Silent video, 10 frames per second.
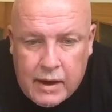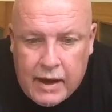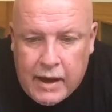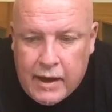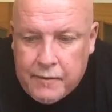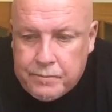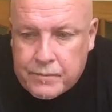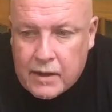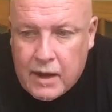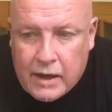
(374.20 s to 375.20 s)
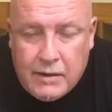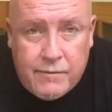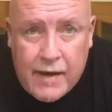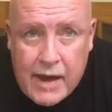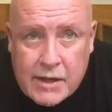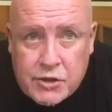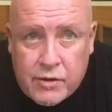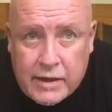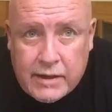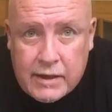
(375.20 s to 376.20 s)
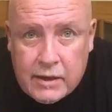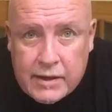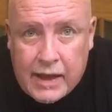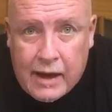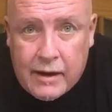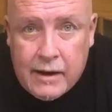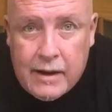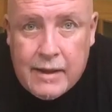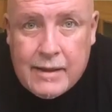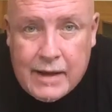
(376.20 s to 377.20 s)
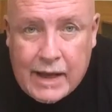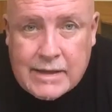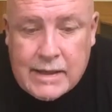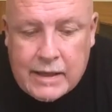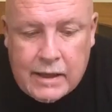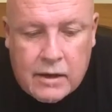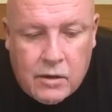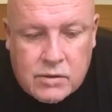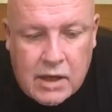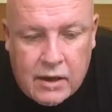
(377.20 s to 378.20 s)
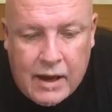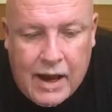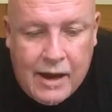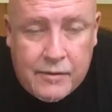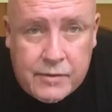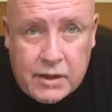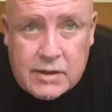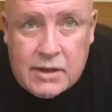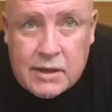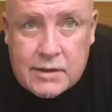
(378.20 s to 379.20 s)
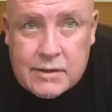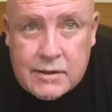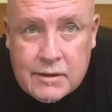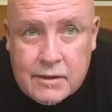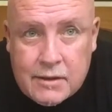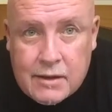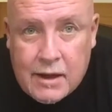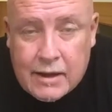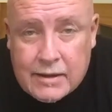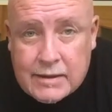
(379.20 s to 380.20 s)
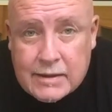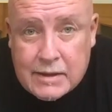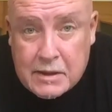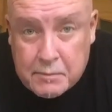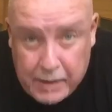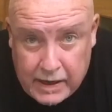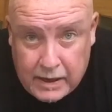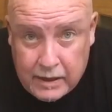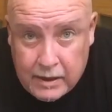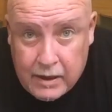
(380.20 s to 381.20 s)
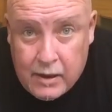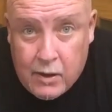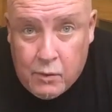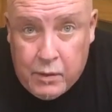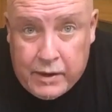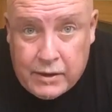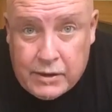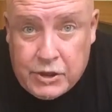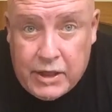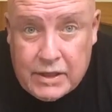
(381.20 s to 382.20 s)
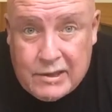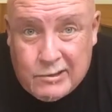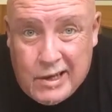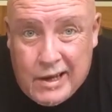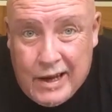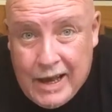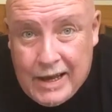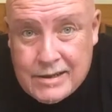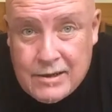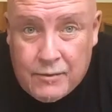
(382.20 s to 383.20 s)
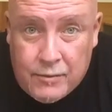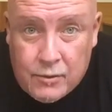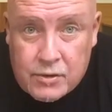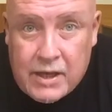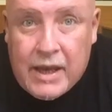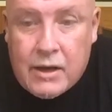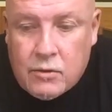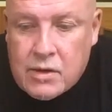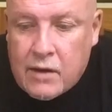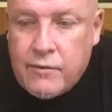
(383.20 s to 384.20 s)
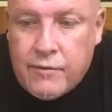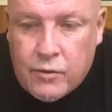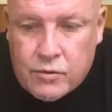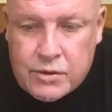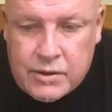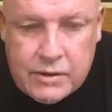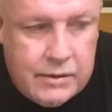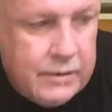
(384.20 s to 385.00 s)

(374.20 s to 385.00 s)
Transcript: any veg or anything like that, the next thing that goes on after your sauce, and this is a debate whether the cheese goes on last or first, it goes on first.